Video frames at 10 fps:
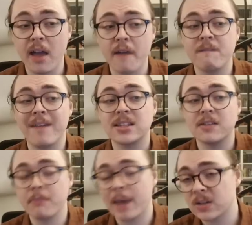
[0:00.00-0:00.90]

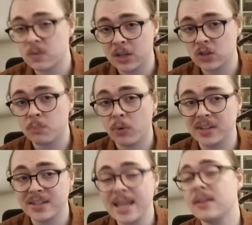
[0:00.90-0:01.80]
effective maximum hit
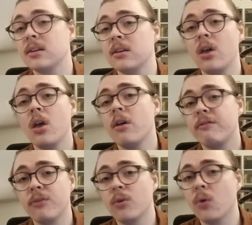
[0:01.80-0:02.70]
point taken
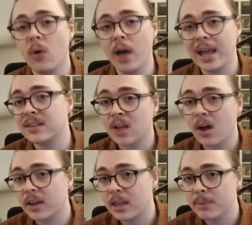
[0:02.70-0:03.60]
for a
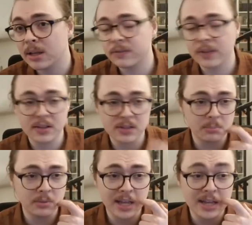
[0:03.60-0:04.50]
Tarke build first
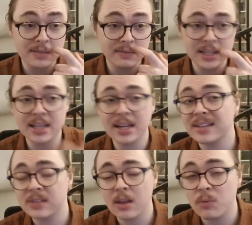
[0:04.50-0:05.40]
couple of days of the league in
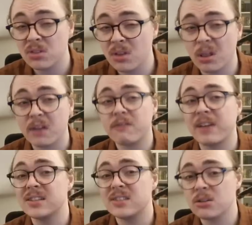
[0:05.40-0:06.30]
SF with no like
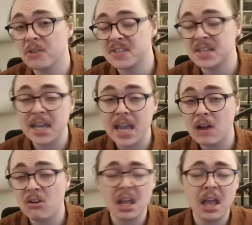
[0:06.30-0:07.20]
fancy crazy
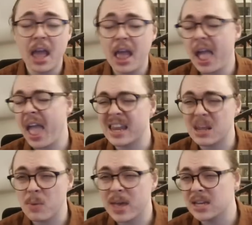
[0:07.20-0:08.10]
gearing,
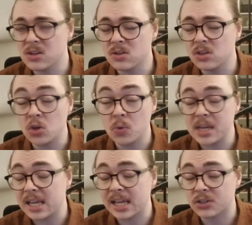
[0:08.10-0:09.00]
any weird
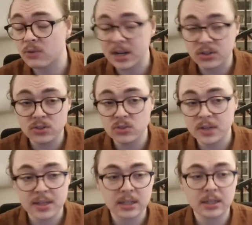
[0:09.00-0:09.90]
unique interactions or
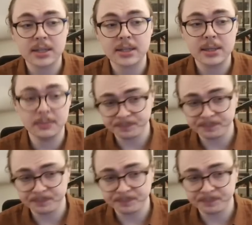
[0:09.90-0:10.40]
anything like that.